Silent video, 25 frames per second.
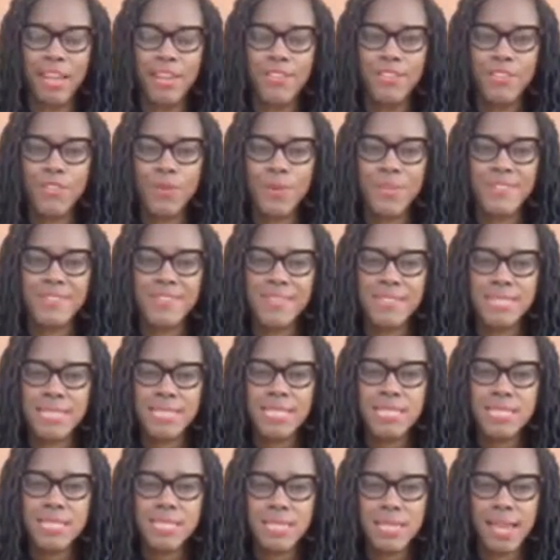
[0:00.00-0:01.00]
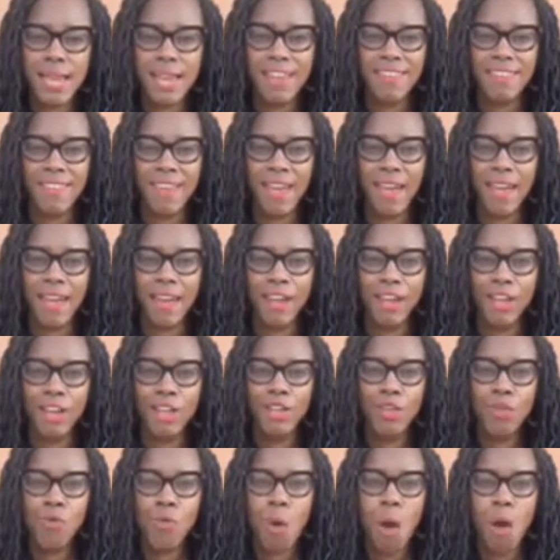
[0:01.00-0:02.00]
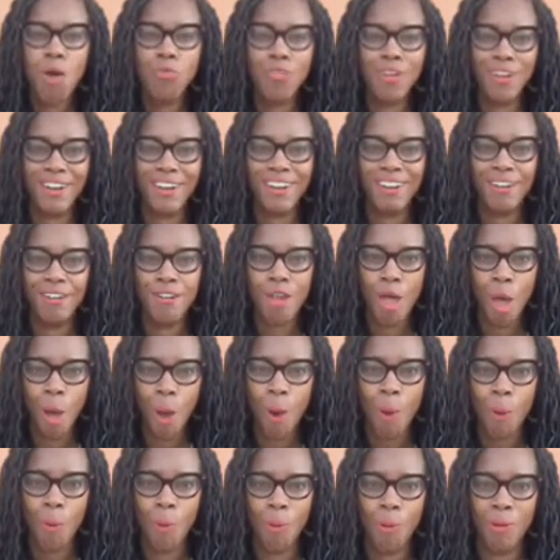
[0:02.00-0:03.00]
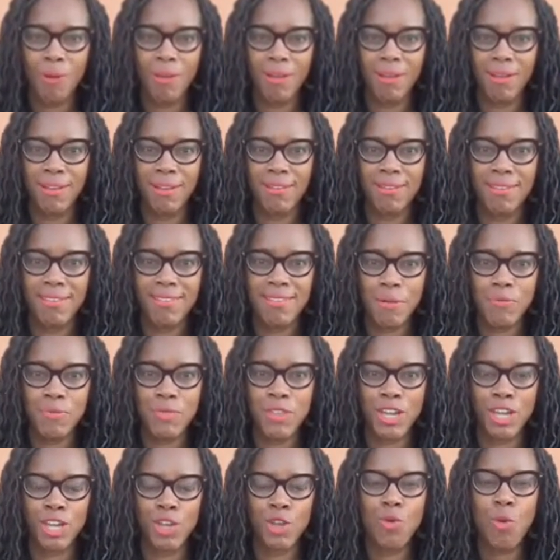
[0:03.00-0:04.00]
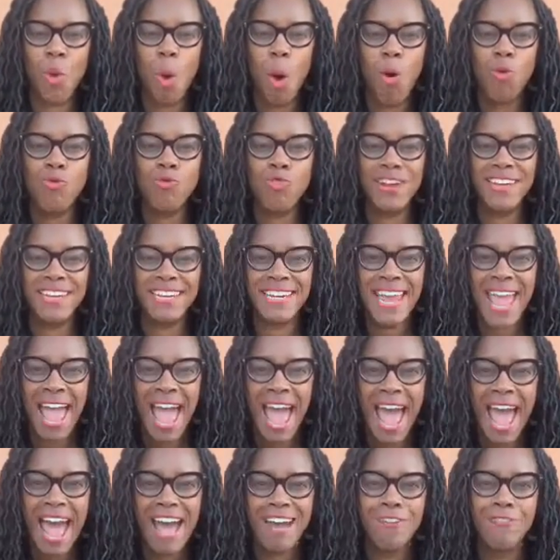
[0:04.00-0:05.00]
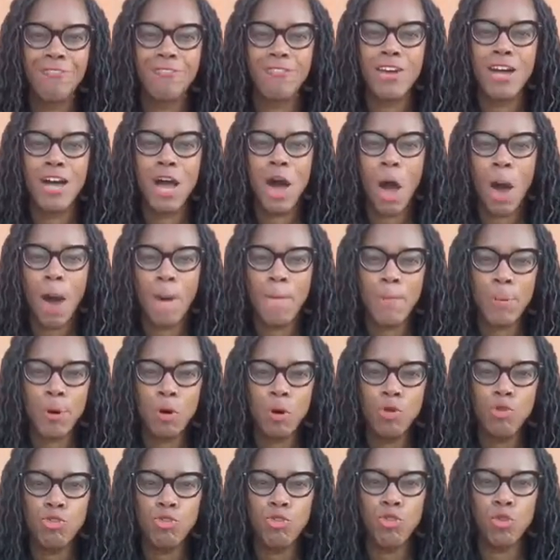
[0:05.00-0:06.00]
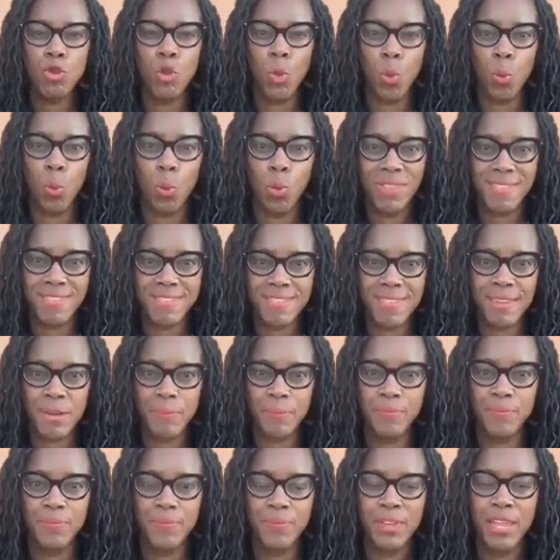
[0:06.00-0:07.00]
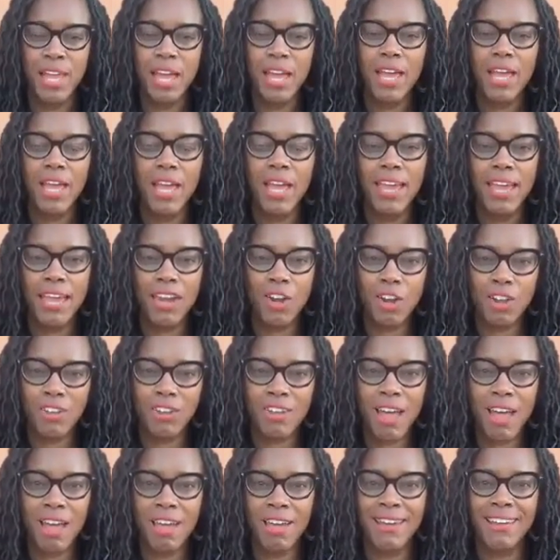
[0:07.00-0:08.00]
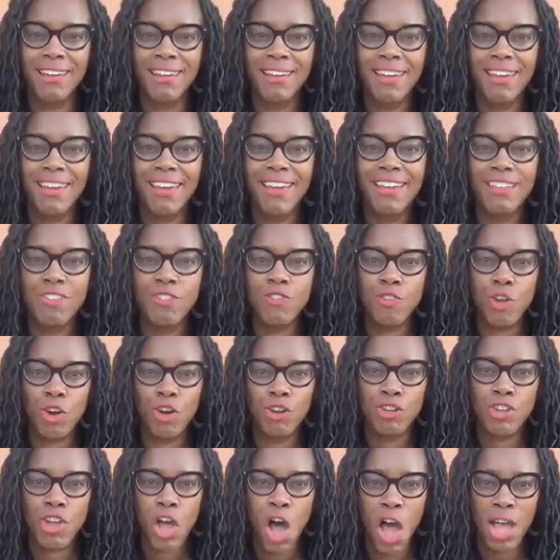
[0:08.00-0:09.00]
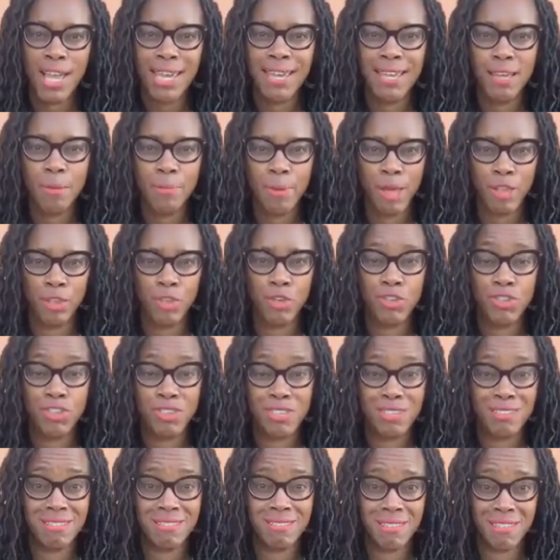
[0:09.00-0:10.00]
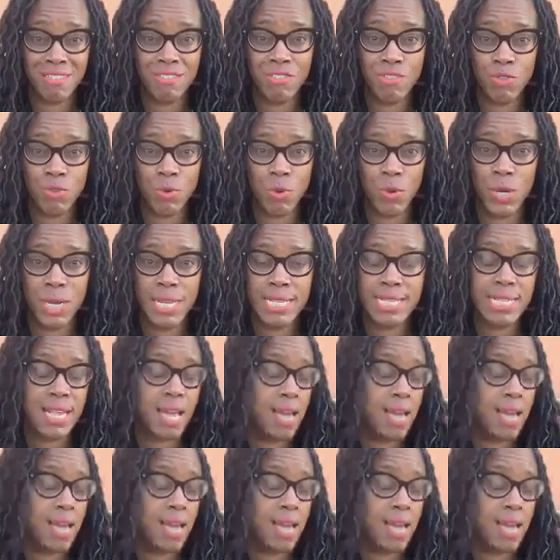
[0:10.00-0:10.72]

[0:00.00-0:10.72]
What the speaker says: So I say this to say that you already know something. You already have a personal wisdom. Get online and start talking about your success stories.